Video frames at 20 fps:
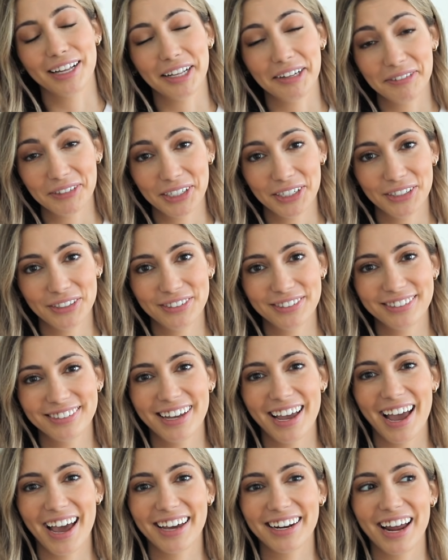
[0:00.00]
I love you
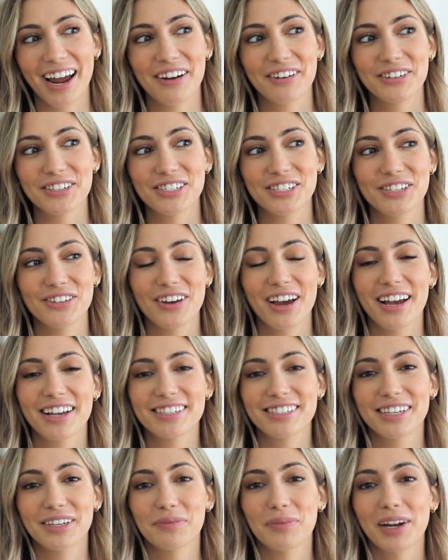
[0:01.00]
and I will see you
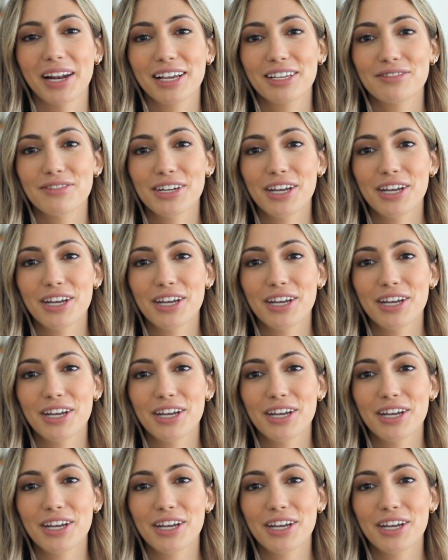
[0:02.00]
guys in the next